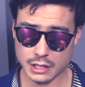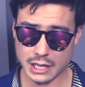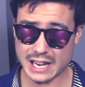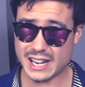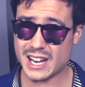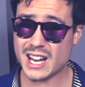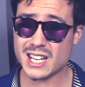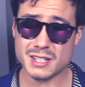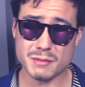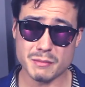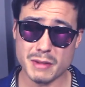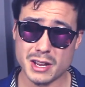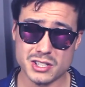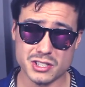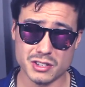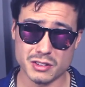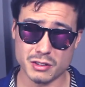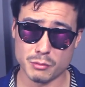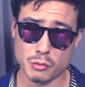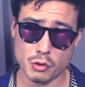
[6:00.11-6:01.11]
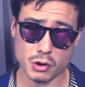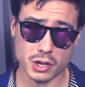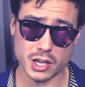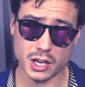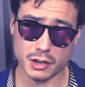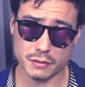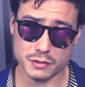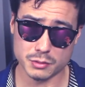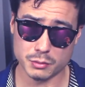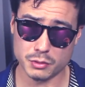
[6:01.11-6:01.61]
And not to mention, they're more
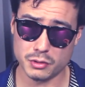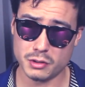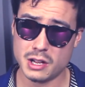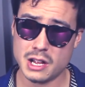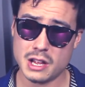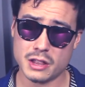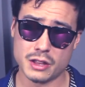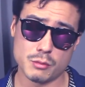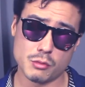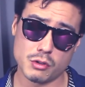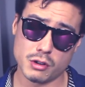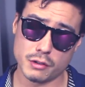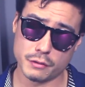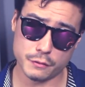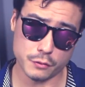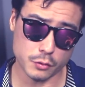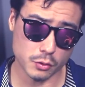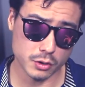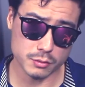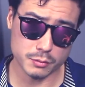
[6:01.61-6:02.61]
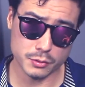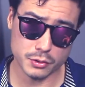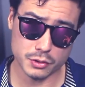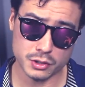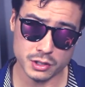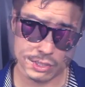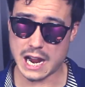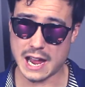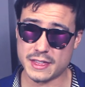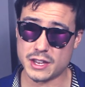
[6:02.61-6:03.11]
comfortable, they're more
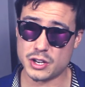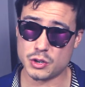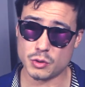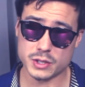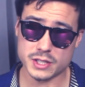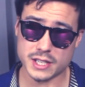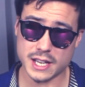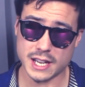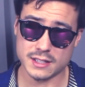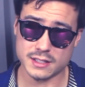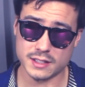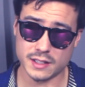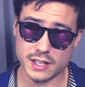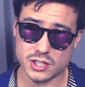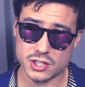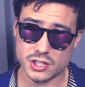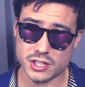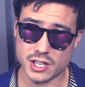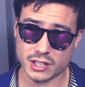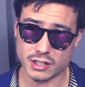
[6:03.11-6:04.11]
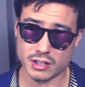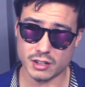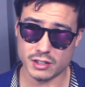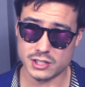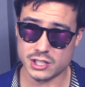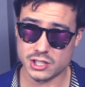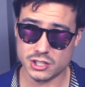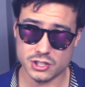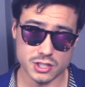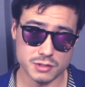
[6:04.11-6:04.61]
affordable, the noise cancellation
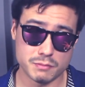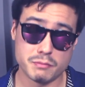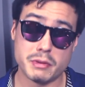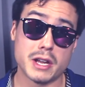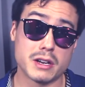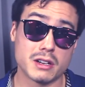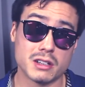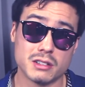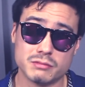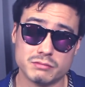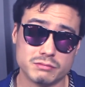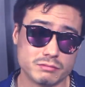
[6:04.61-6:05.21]
technology is just better.